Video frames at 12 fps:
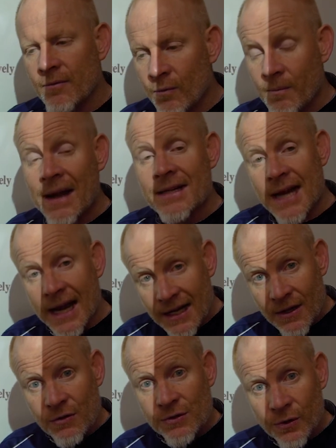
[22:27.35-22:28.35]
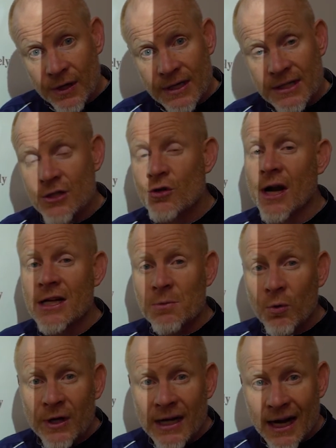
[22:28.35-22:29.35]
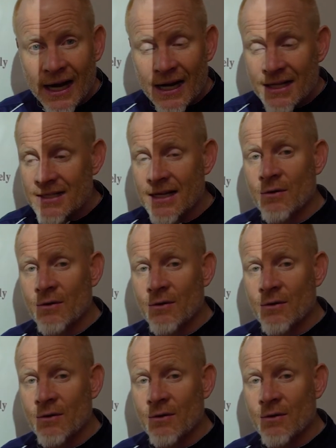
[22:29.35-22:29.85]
maintaining those organs and transporting ions